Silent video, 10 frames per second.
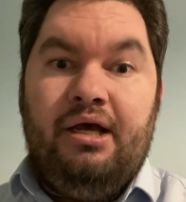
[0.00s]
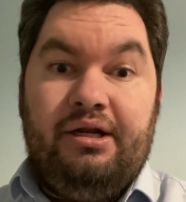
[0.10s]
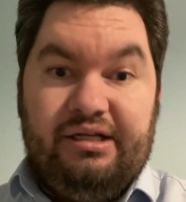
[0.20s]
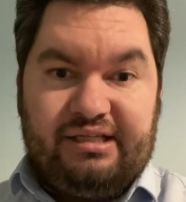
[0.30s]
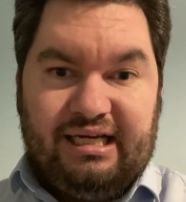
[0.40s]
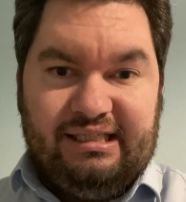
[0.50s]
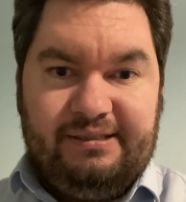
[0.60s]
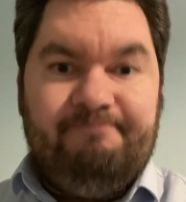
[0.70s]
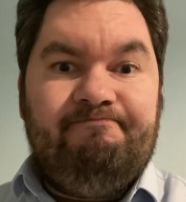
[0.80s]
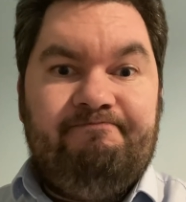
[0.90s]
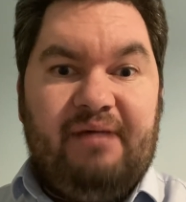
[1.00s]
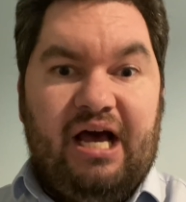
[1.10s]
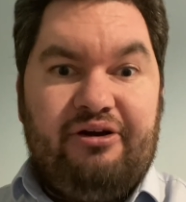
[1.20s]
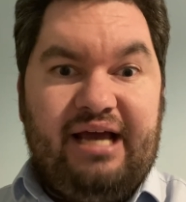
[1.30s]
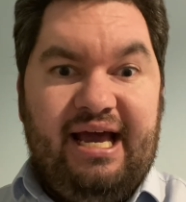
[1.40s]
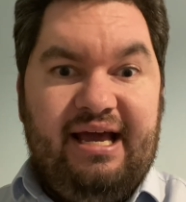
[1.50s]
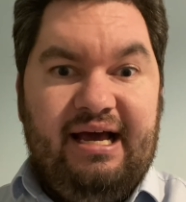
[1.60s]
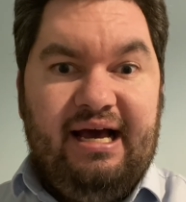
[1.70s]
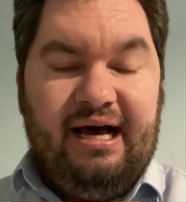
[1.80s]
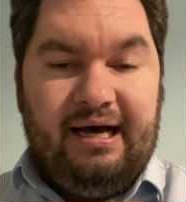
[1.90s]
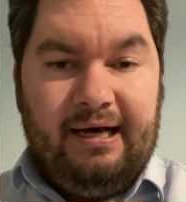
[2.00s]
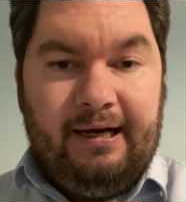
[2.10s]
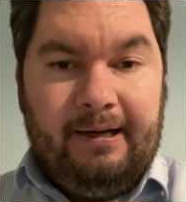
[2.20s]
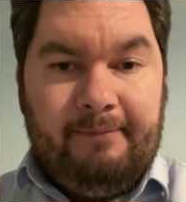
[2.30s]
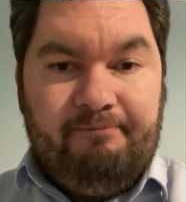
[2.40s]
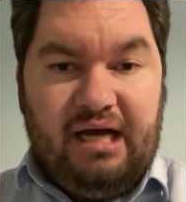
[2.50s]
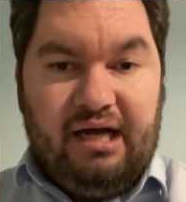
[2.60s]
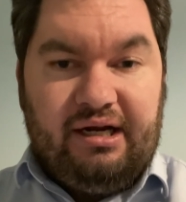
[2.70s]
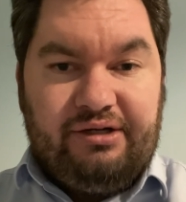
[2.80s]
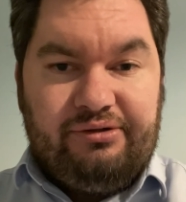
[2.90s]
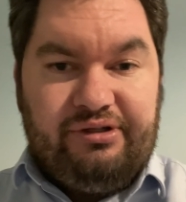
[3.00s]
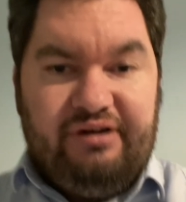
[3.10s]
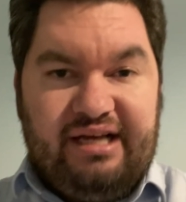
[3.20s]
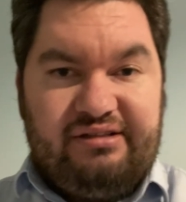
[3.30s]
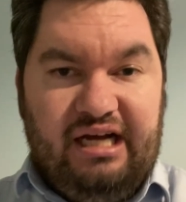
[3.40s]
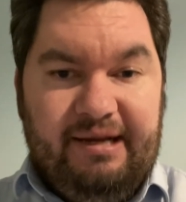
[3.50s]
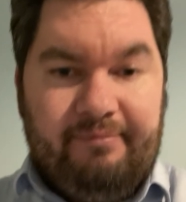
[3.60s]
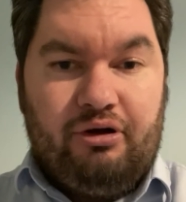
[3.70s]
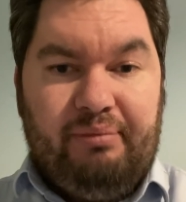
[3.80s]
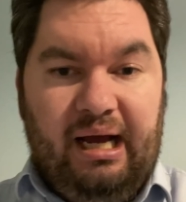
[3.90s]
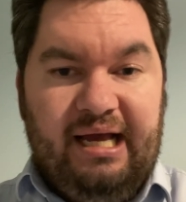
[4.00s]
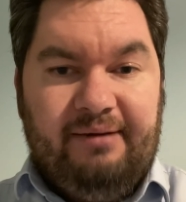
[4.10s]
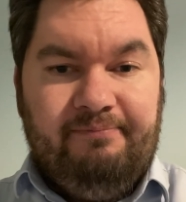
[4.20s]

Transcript: Discuss. Okay, and I shall see you next time. Goodbye.